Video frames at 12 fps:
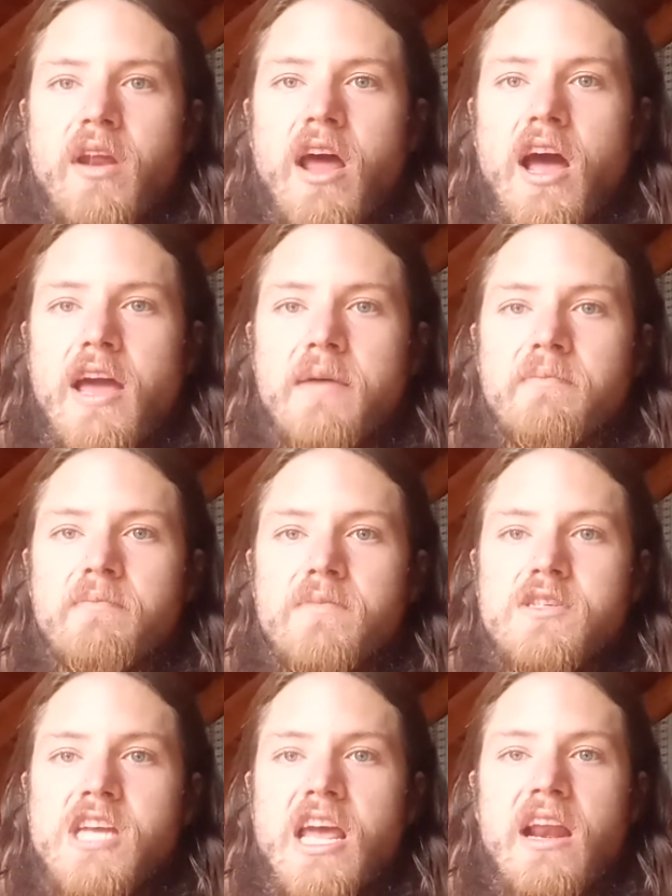I'm
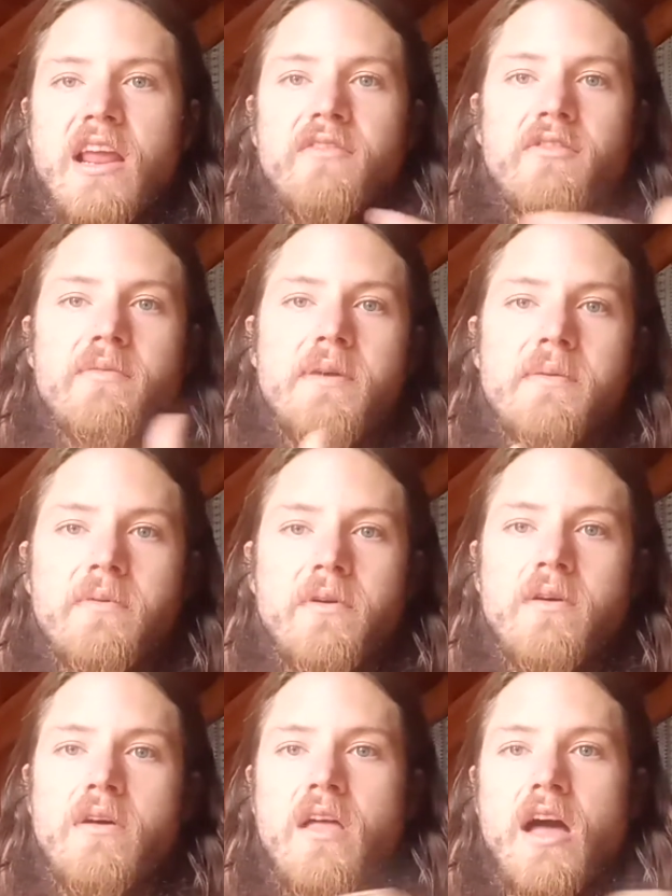channeling for
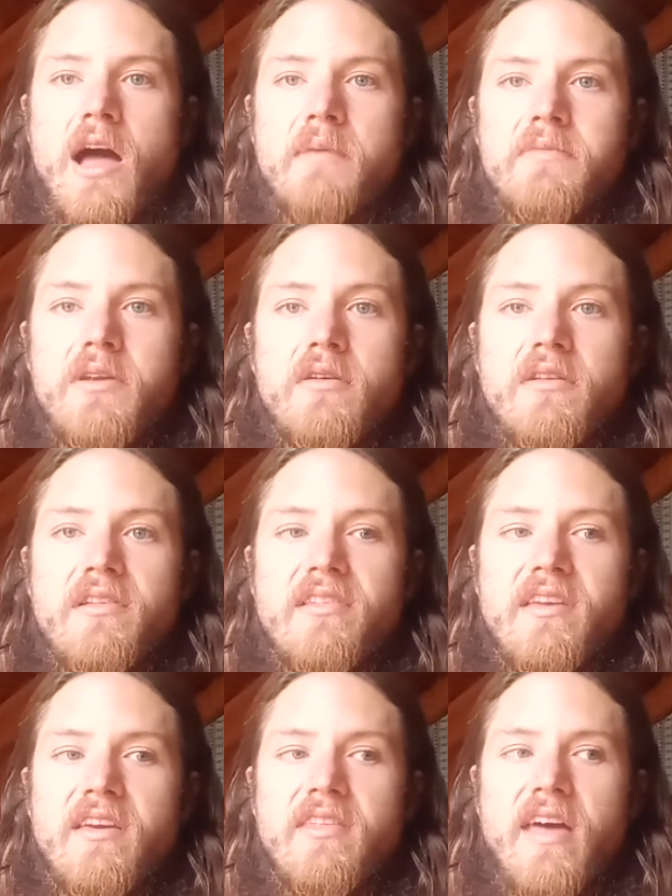people, I'm
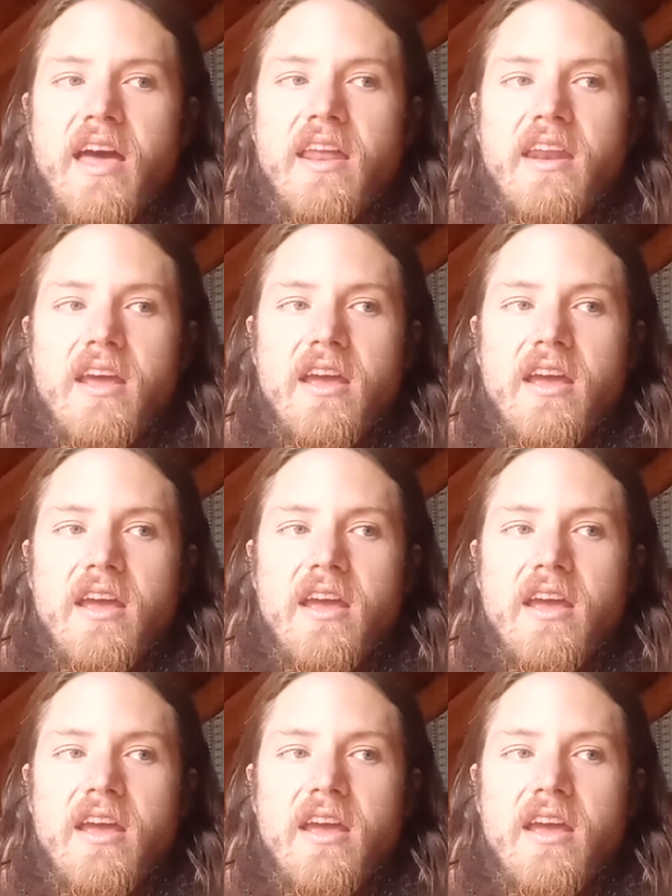noticing that